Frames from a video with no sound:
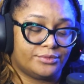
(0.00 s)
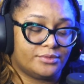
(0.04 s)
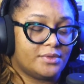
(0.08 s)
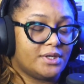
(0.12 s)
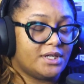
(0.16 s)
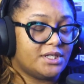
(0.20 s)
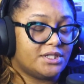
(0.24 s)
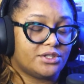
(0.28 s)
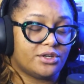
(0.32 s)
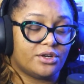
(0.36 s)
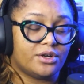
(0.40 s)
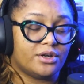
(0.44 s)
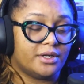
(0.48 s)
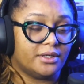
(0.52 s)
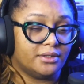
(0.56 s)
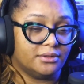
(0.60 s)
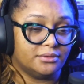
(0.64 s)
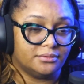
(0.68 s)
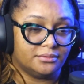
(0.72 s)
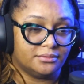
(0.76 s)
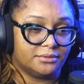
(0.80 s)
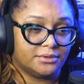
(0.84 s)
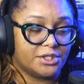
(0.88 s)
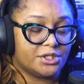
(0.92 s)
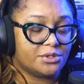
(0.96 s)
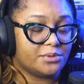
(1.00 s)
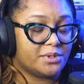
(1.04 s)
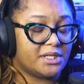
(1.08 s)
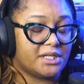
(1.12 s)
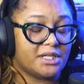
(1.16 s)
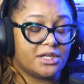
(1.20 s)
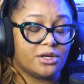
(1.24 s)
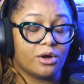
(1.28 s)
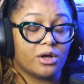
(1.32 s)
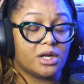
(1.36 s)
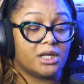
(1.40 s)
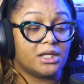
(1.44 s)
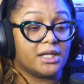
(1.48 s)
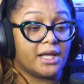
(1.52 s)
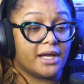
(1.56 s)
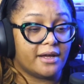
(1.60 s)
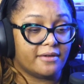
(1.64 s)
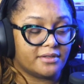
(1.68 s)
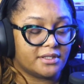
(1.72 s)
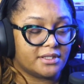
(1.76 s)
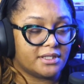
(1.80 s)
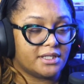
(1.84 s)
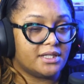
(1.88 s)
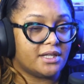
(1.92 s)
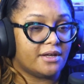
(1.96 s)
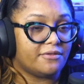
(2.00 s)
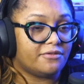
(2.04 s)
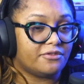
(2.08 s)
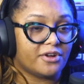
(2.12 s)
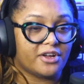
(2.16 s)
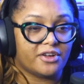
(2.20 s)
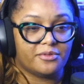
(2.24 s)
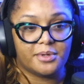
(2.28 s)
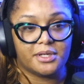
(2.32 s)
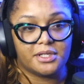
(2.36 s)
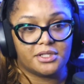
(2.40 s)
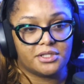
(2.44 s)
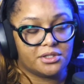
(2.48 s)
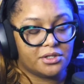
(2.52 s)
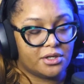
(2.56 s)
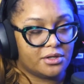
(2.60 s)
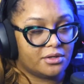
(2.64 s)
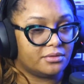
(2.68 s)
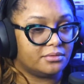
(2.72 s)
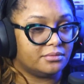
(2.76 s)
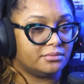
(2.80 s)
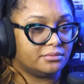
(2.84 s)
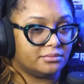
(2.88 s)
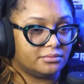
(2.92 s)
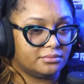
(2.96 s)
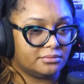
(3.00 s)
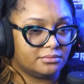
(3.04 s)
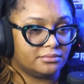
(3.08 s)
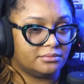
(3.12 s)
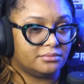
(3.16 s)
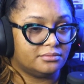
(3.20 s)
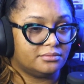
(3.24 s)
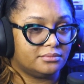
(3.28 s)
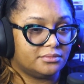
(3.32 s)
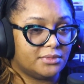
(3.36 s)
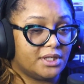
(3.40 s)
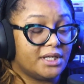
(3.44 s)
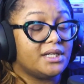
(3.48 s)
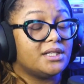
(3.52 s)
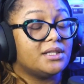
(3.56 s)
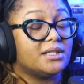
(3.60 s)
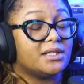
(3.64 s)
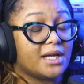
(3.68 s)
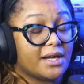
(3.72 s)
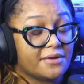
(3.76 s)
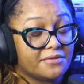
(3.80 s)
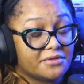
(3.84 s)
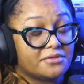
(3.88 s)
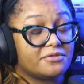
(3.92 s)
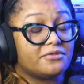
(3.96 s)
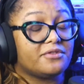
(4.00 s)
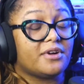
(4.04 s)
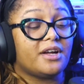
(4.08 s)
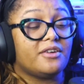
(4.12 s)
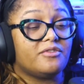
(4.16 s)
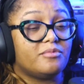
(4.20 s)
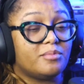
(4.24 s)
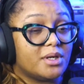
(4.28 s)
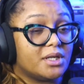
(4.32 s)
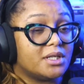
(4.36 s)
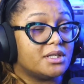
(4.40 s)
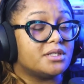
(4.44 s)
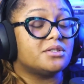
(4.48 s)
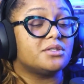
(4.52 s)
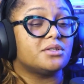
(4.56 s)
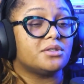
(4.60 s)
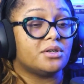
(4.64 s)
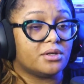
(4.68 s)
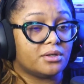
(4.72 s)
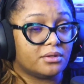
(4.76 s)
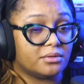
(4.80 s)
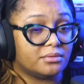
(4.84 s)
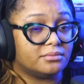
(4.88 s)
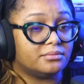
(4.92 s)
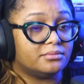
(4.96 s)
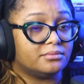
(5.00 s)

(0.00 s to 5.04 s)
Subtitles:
He's gone. Sweetie, he already left. He left 5 minutes ago. He left 5 minutes ago.